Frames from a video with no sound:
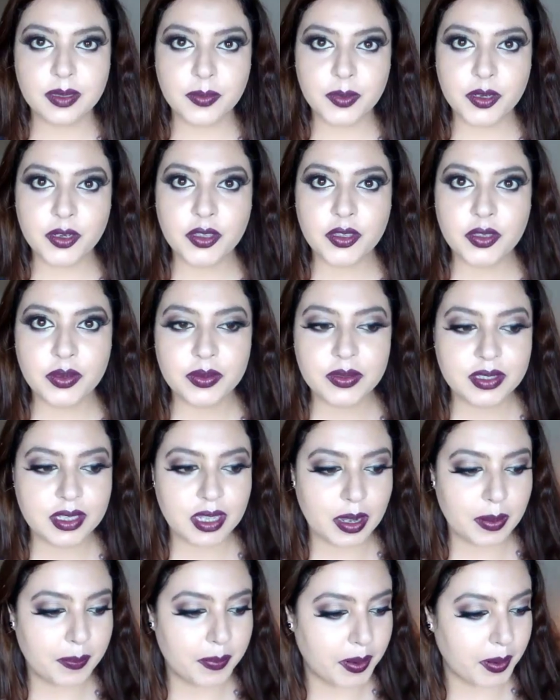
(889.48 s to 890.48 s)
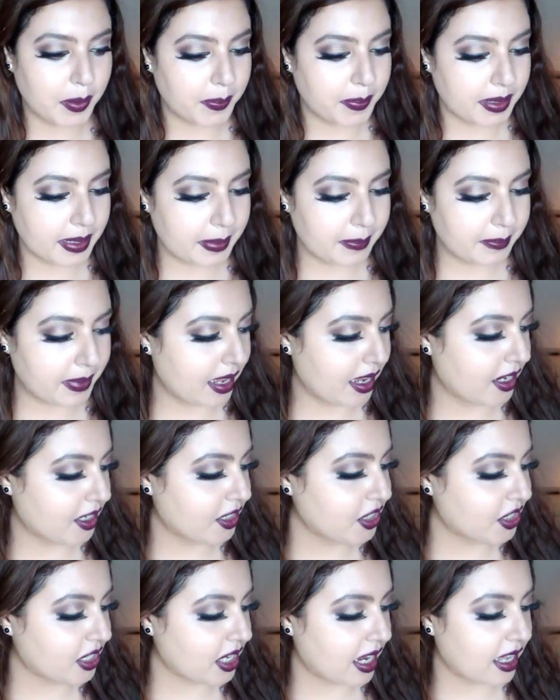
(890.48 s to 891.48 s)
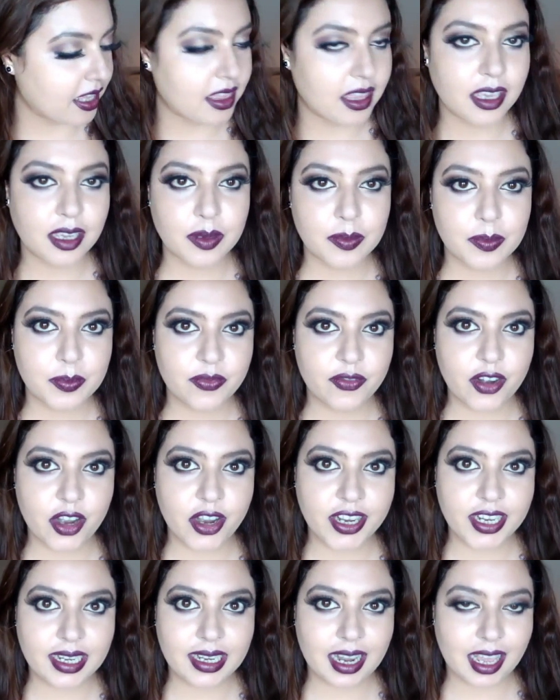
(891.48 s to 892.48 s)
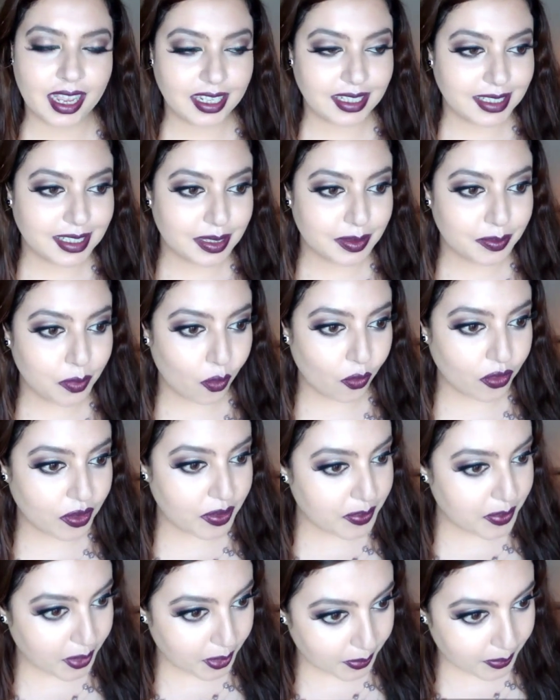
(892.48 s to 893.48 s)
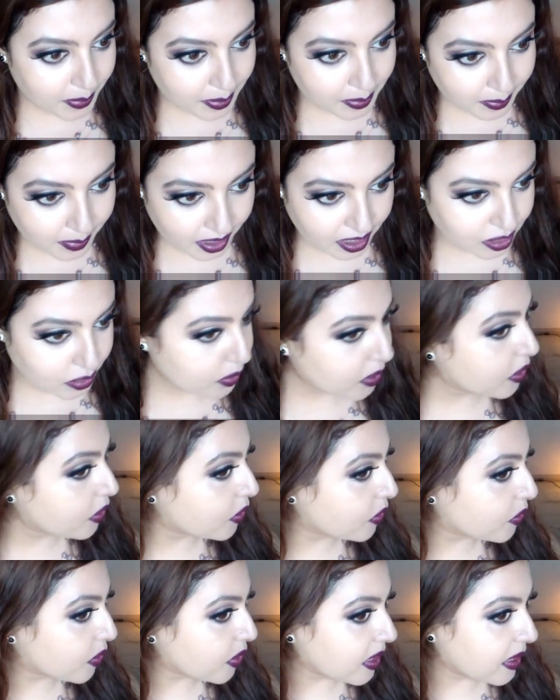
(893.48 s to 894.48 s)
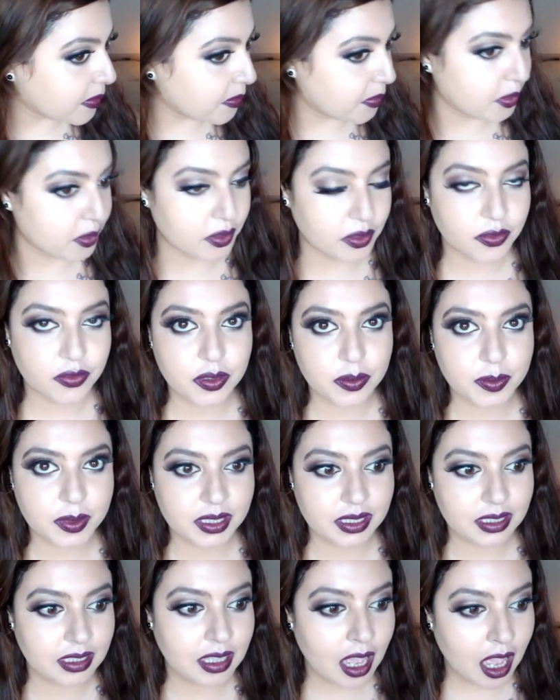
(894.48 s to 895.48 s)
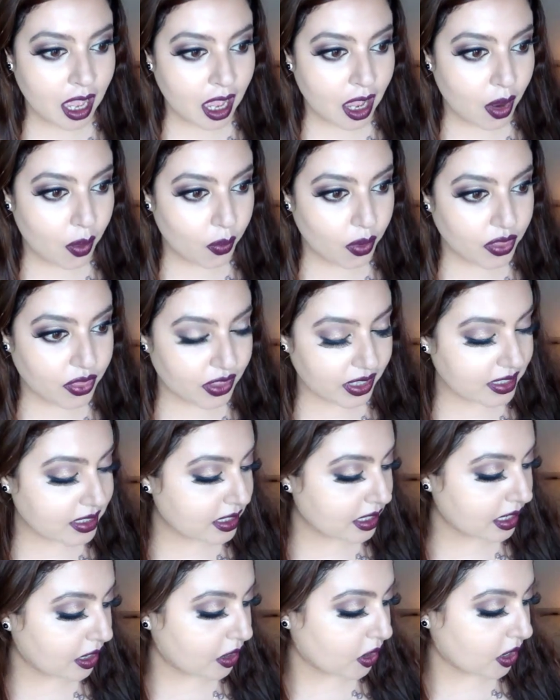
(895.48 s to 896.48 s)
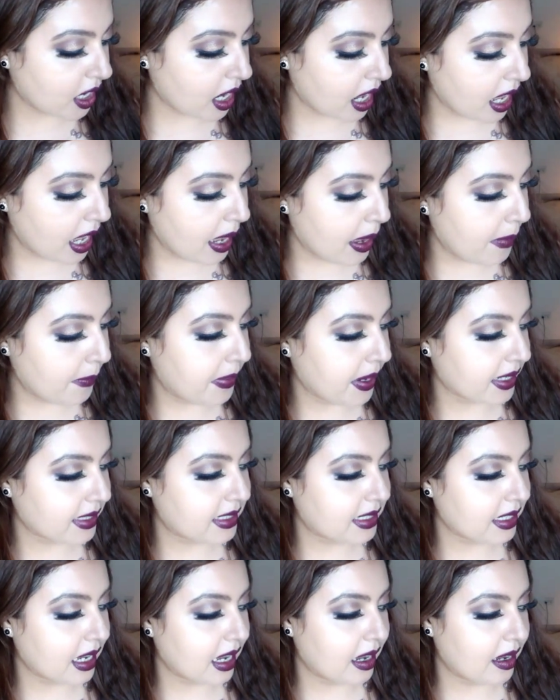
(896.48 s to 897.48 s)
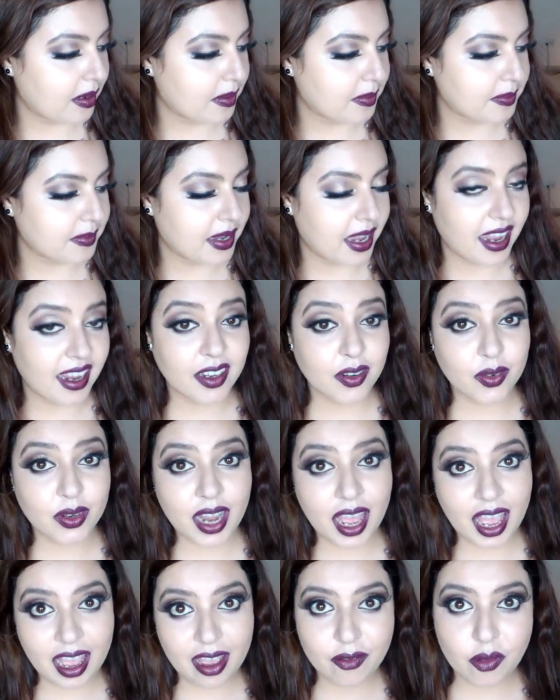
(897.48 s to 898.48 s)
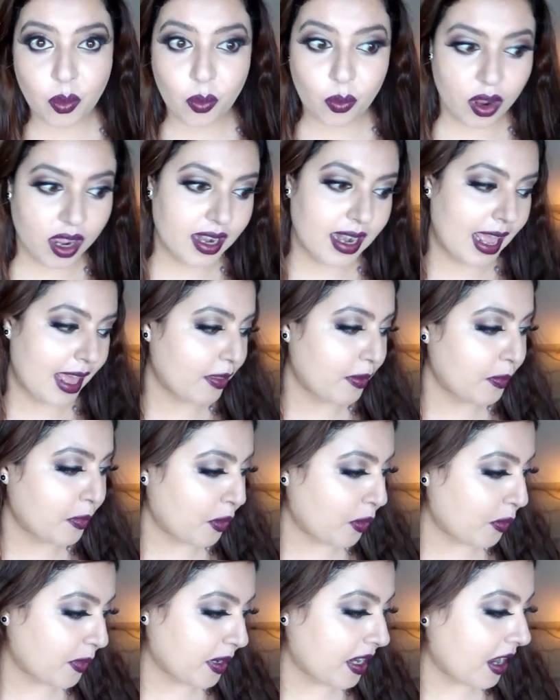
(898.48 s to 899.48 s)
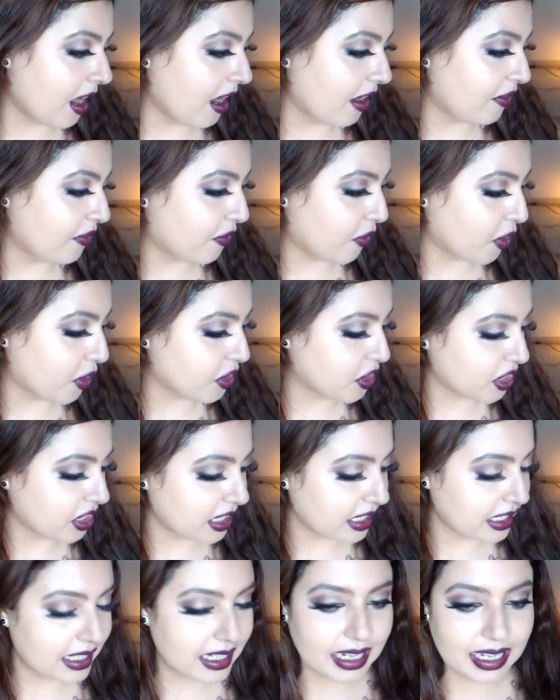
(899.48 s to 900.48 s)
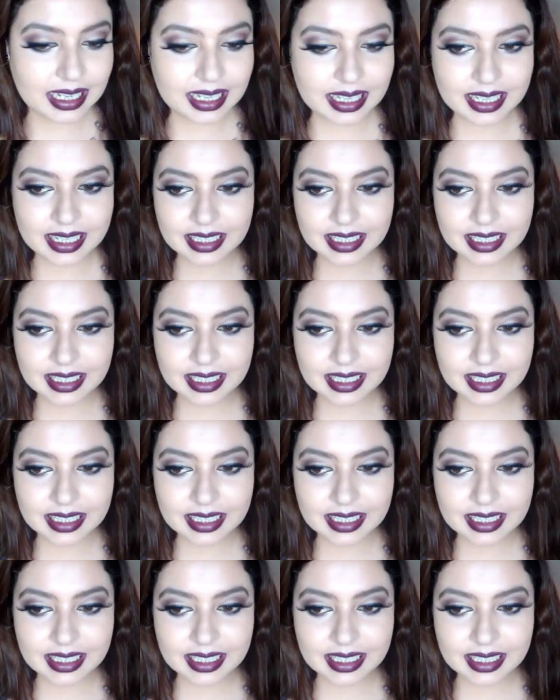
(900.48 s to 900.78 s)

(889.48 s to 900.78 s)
So I'm going to use a purpley blush. I think a very light mauvey purple blush would look really beautiful with this look, but I don't have one at the moment, unfortunately.